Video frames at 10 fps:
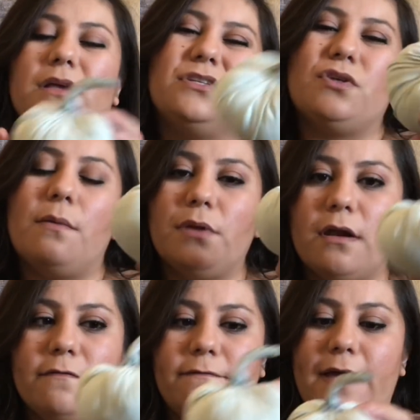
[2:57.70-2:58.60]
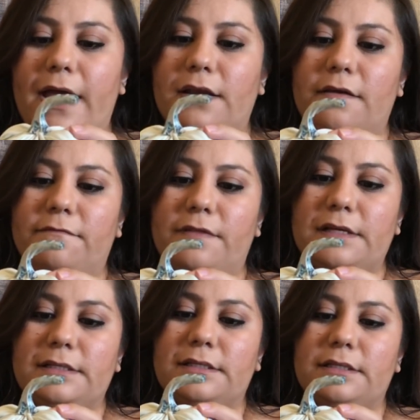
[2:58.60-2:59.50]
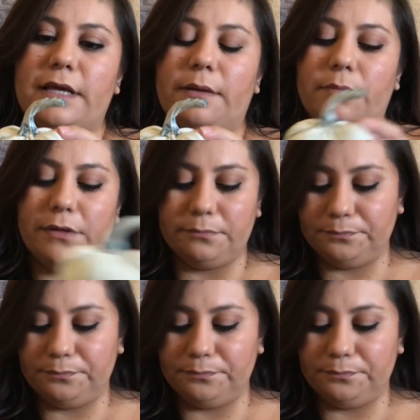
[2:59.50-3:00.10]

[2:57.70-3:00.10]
So I'm not a fan of this stem.